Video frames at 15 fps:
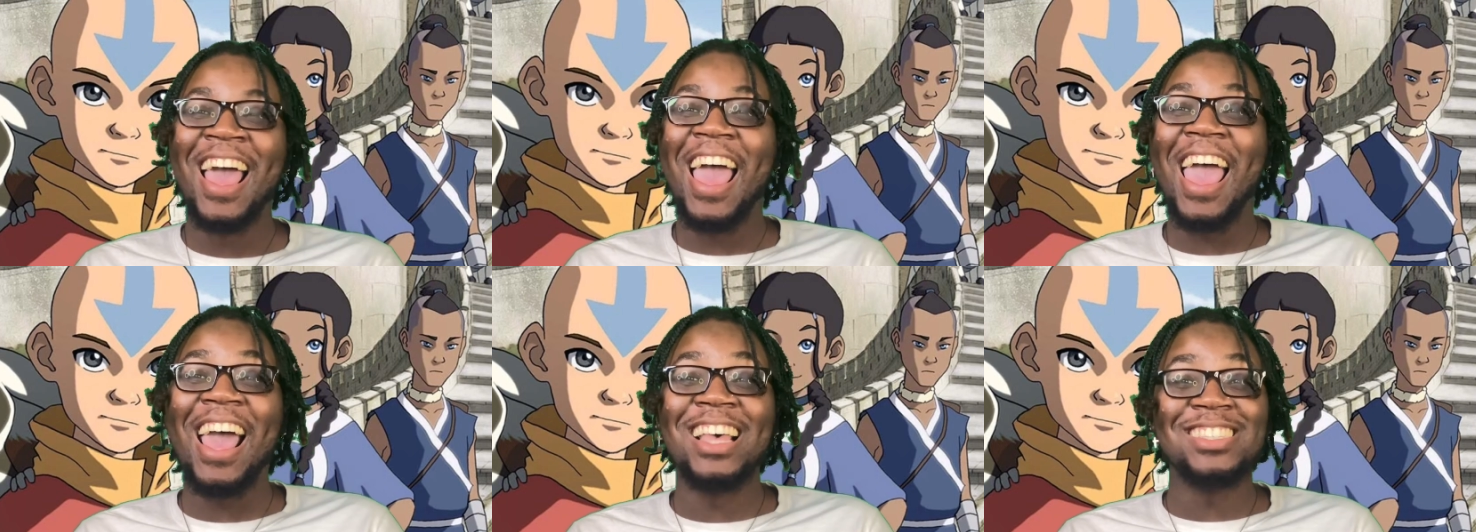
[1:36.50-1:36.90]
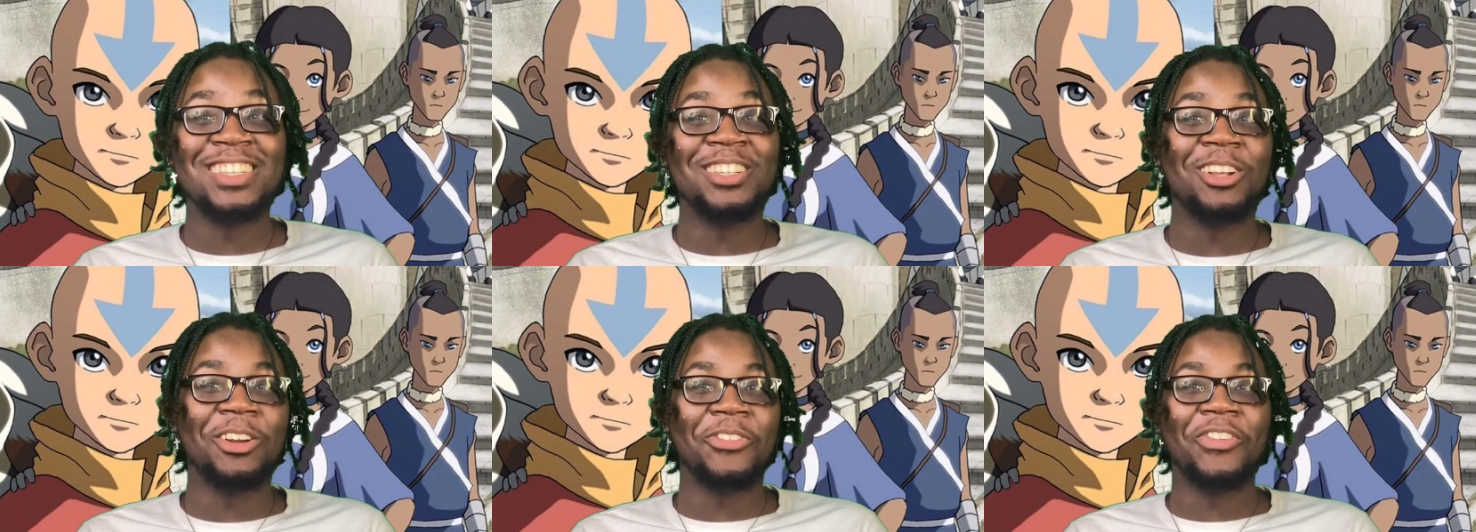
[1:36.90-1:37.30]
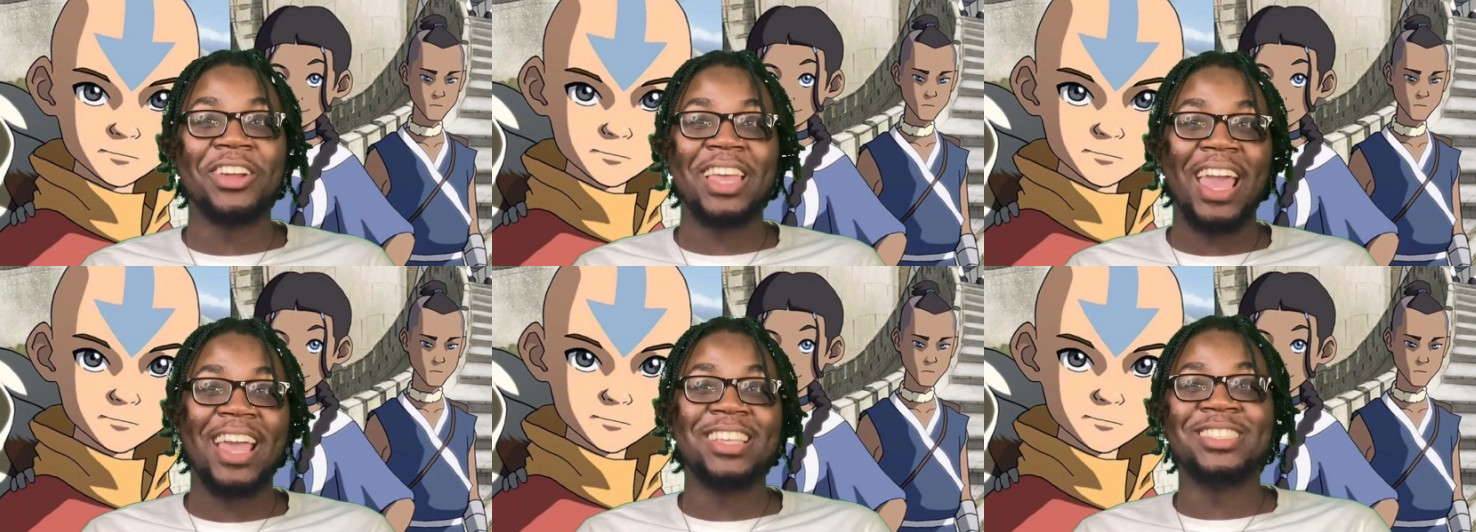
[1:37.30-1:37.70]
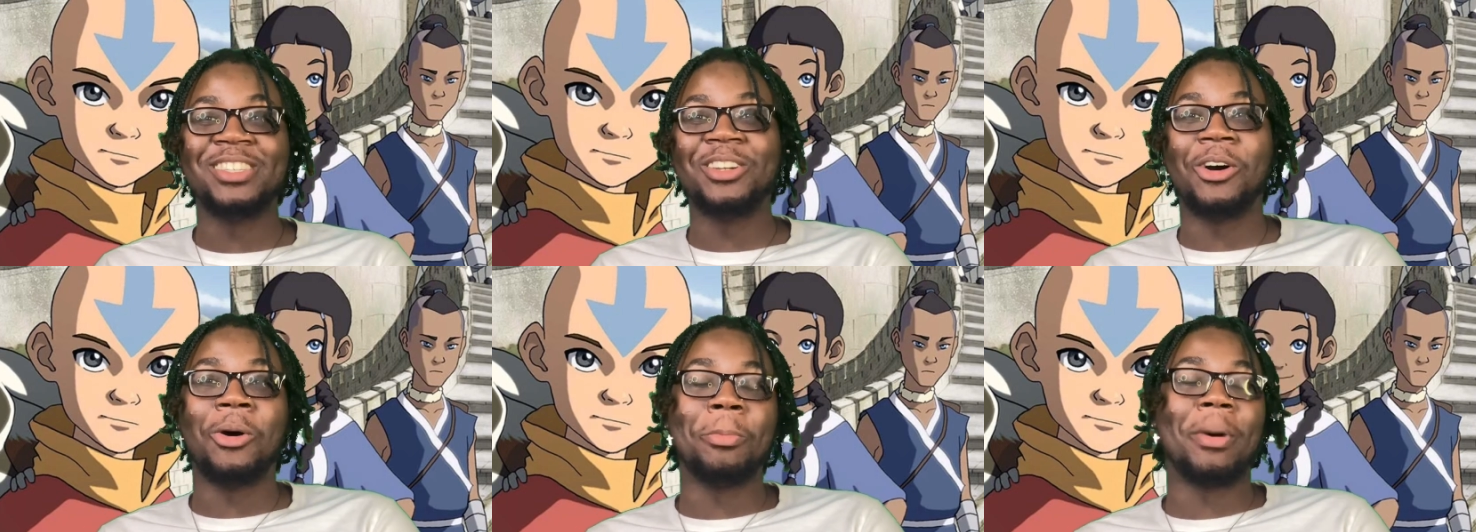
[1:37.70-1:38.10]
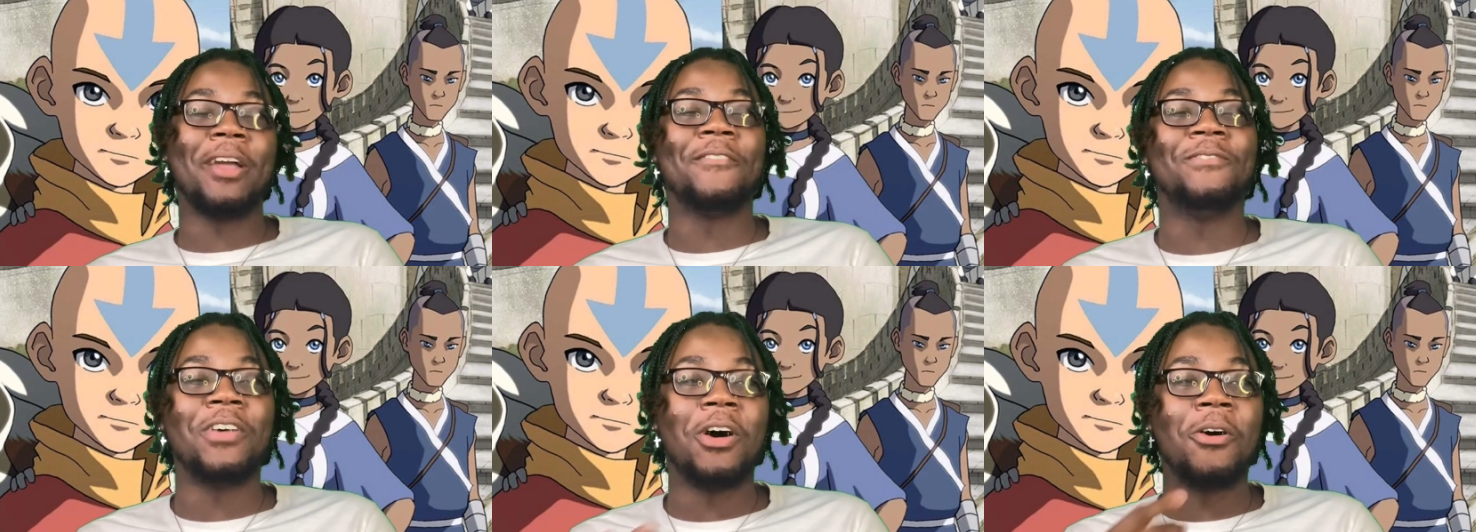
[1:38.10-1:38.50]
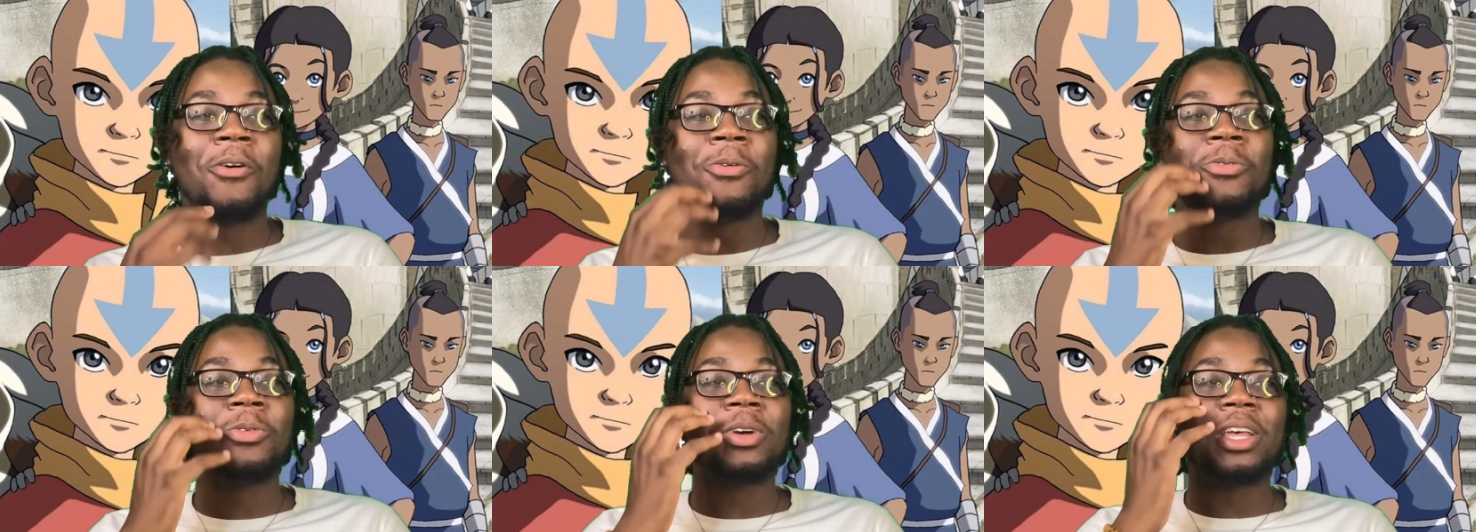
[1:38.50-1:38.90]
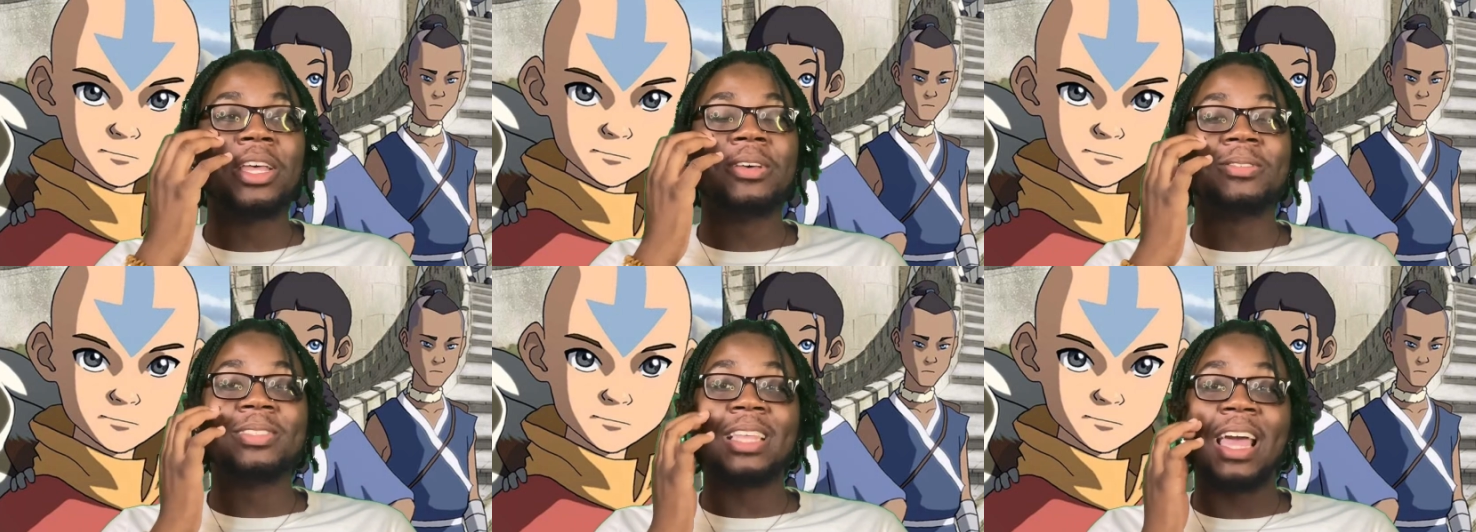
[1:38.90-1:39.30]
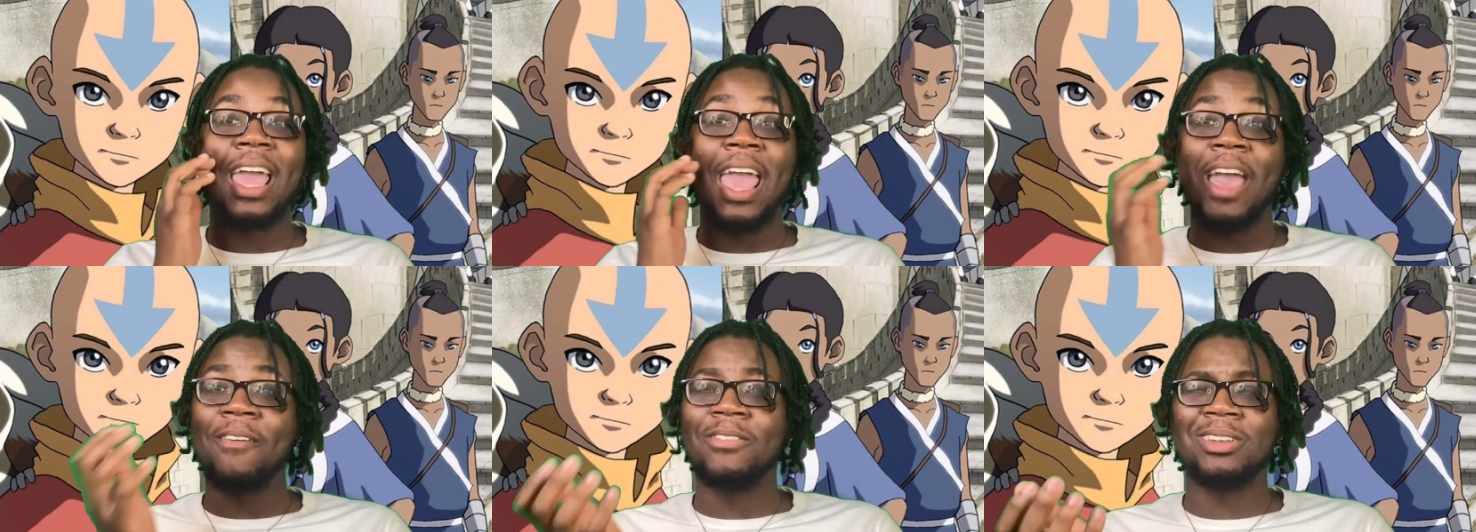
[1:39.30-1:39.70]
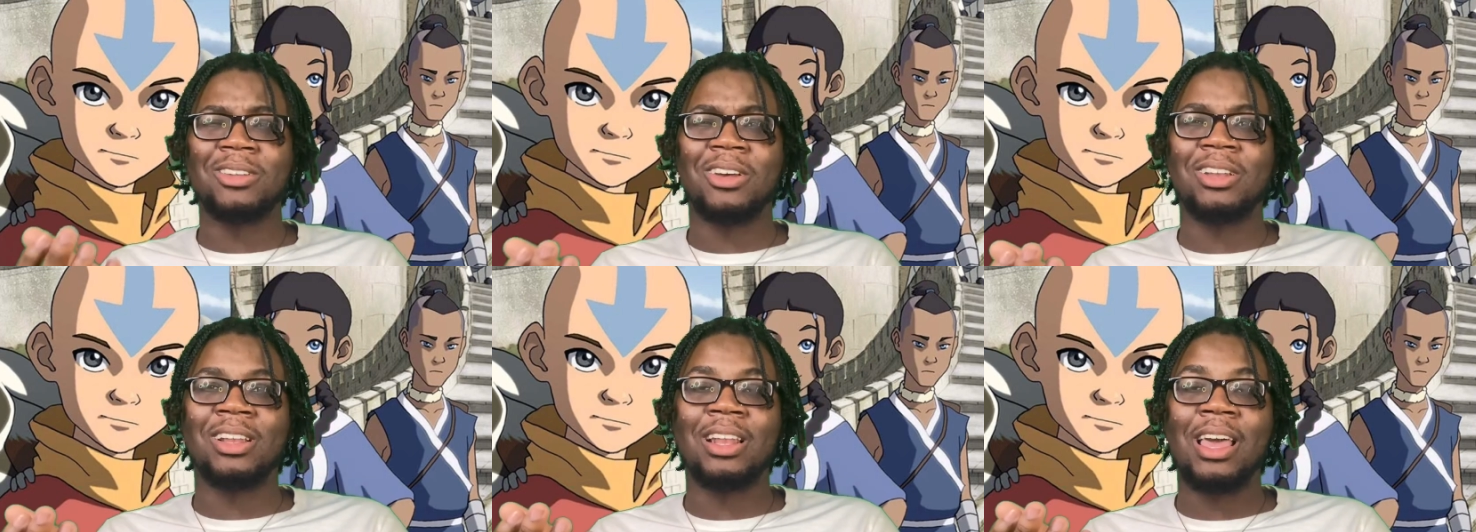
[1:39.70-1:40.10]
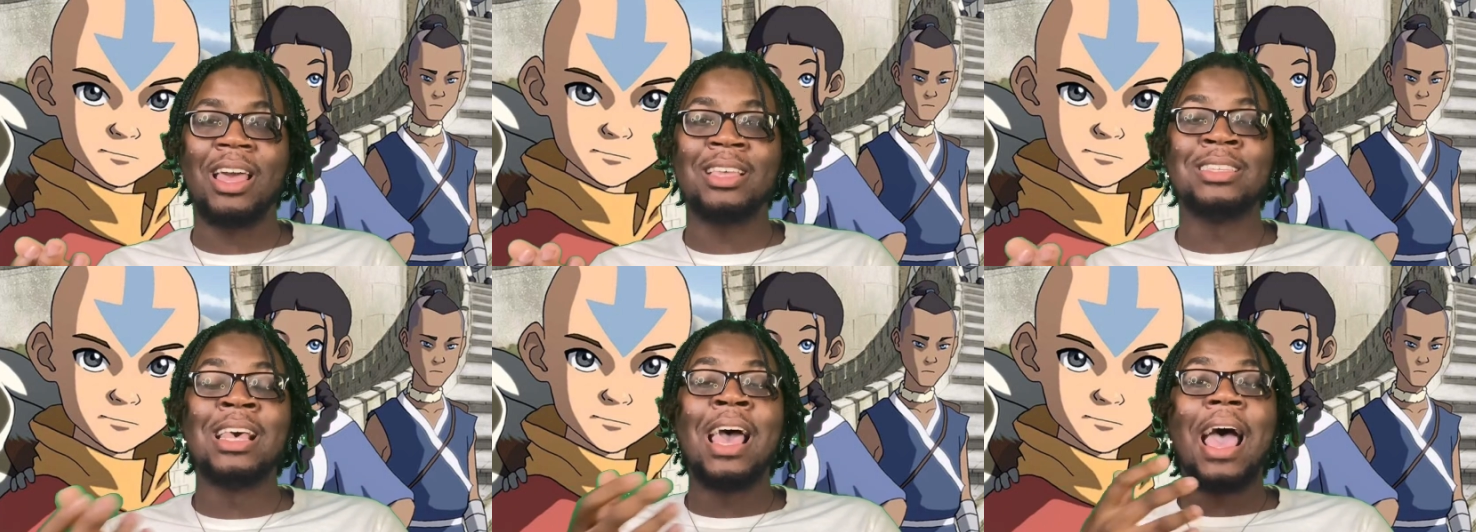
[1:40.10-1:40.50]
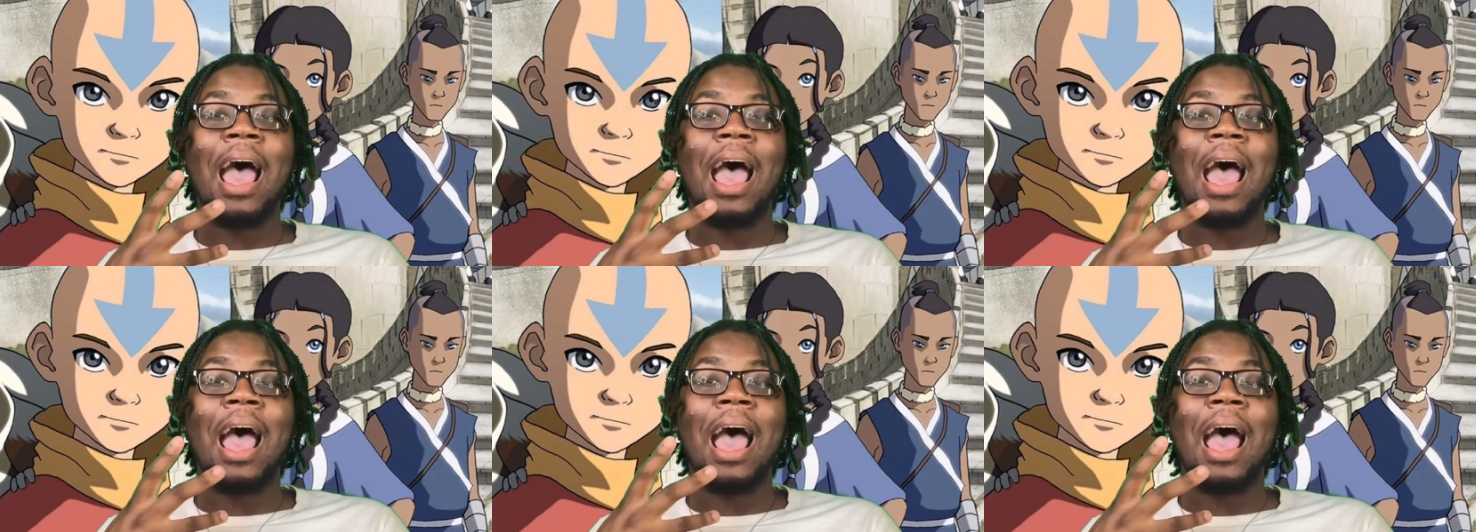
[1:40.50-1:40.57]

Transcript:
Speaker 1: as a notification on my phone. It was like Avatar: The Last.